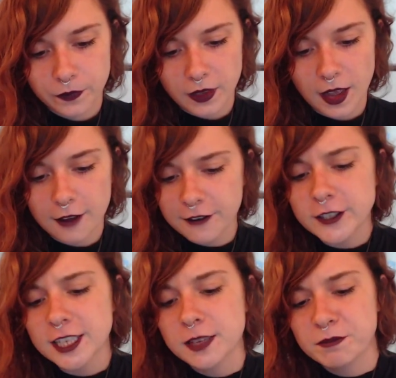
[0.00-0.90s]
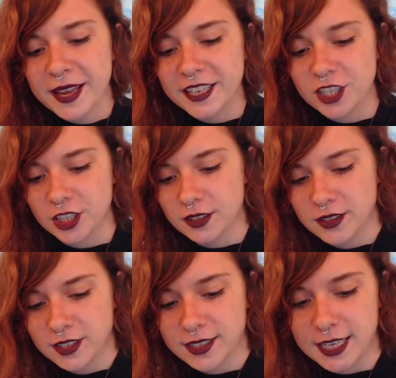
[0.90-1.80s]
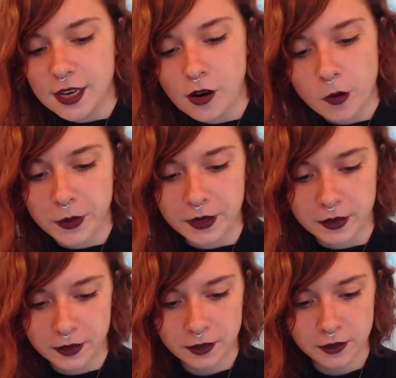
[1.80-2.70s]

I felt an impatience to see it opened.